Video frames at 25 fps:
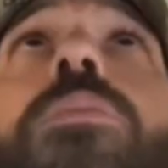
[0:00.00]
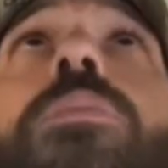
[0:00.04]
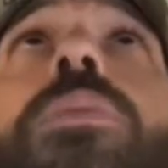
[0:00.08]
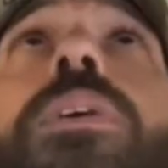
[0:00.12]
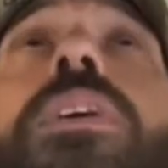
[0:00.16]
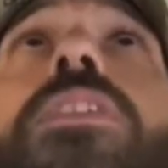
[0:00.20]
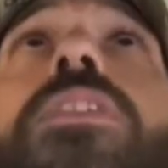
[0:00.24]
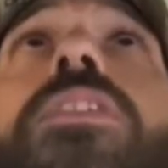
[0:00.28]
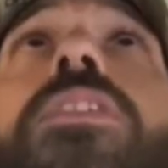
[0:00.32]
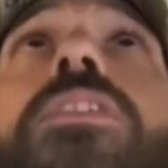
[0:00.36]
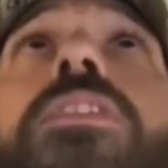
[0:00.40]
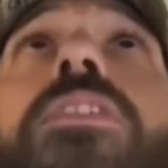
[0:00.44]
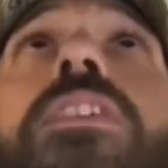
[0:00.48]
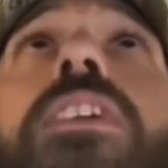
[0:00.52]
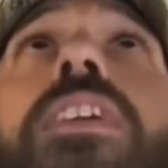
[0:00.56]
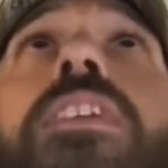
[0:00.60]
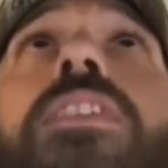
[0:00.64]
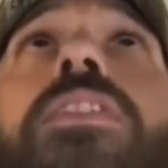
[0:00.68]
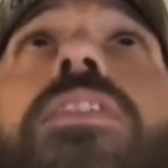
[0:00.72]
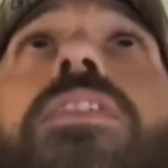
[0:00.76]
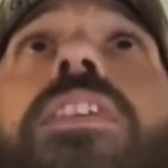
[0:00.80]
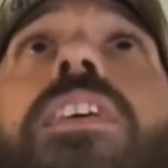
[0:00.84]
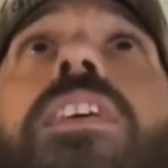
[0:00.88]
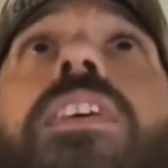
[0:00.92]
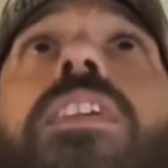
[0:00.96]
air
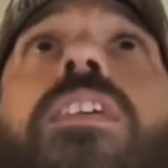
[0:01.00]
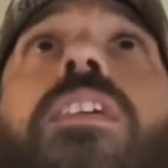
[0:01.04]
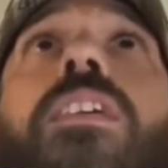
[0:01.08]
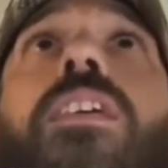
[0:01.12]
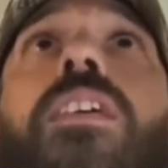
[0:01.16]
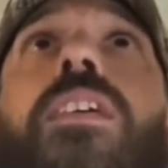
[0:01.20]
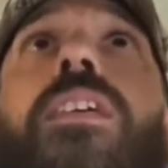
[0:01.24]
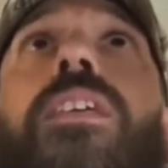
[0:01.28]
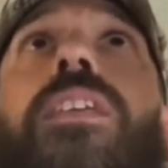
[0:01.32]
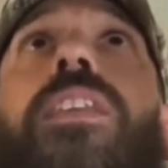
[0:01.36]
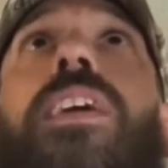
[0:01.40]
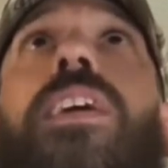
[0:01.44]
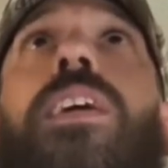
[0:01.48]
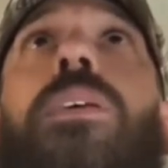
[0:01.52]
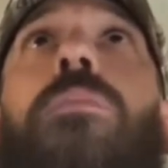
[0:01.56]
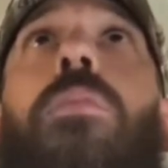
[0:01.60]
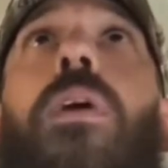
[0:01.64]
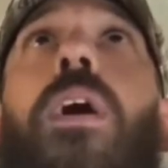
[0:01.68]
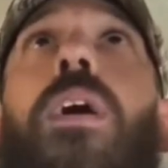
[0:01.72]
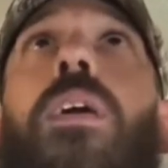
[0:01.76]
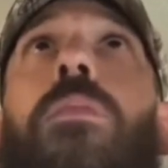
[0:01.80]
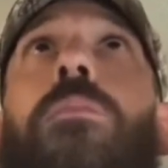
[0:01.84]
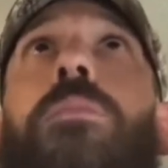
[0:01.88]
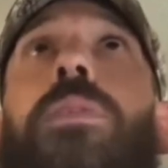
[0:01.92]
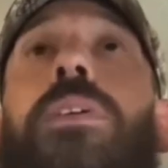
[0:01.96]
right down into the
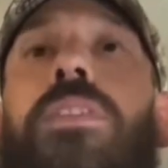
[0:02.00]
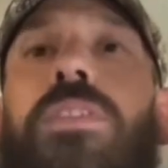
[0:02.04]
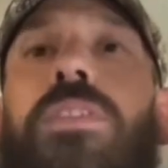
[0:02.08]
ducts